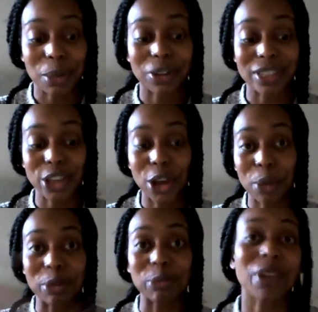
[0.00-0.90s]
because it
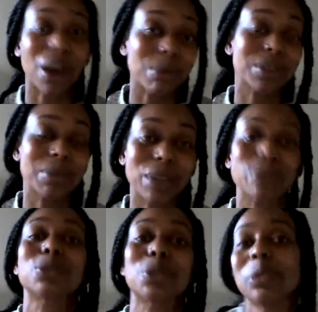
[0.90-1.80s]
opens me up to be
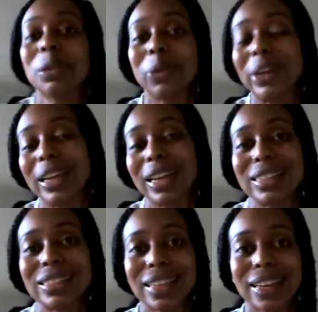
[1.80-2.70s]
able to support people in
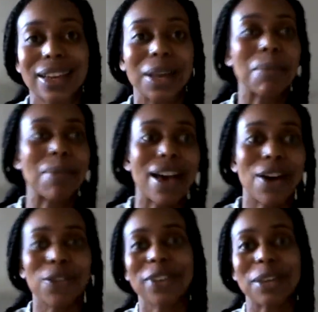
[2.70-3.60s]
cleansing,
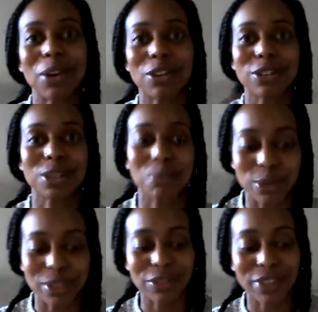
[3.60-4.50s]
male, female, across the board.